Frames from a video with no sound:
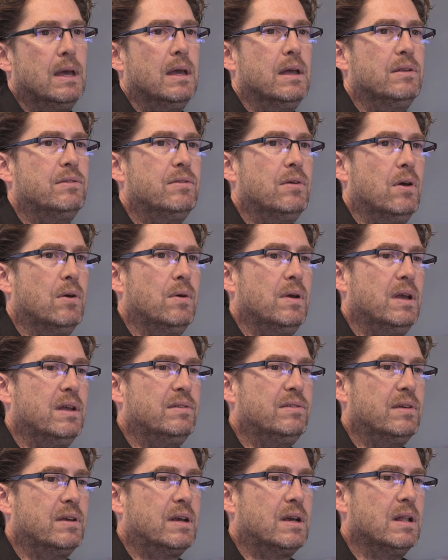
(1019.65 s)
It's so
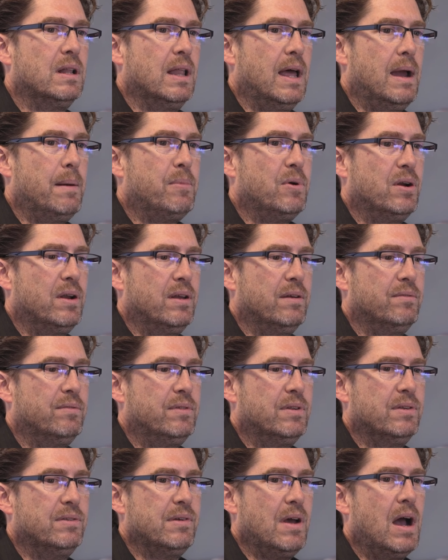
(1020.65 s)
it's a
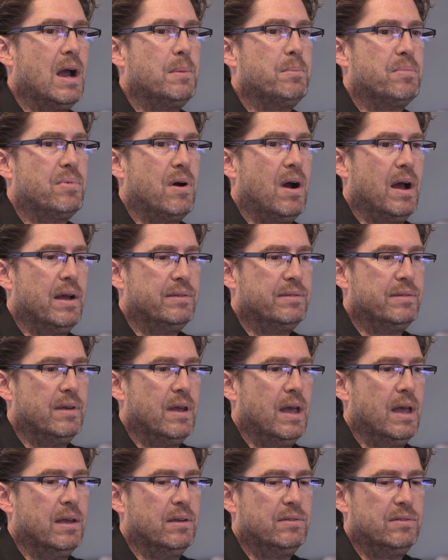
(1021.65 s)
collaborative design
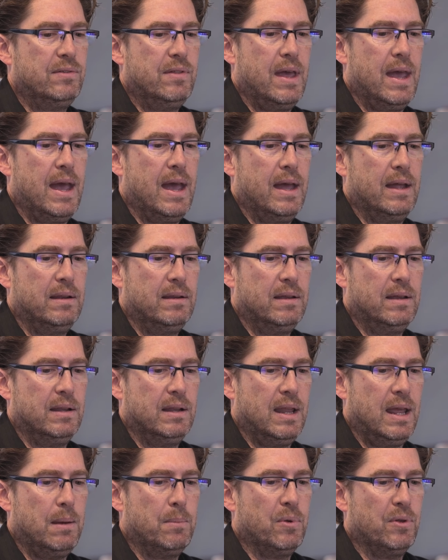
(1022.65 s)
process that
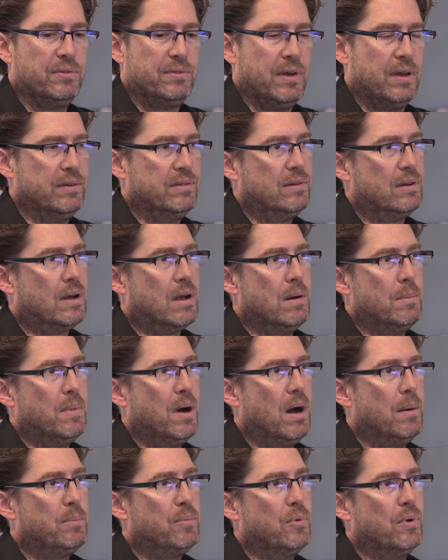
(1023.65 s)
enables us to come
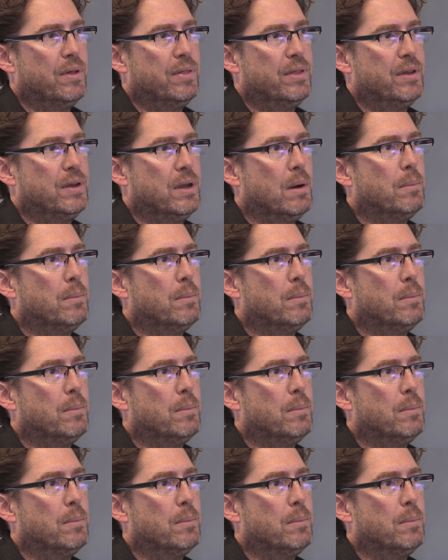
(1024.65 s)
up with a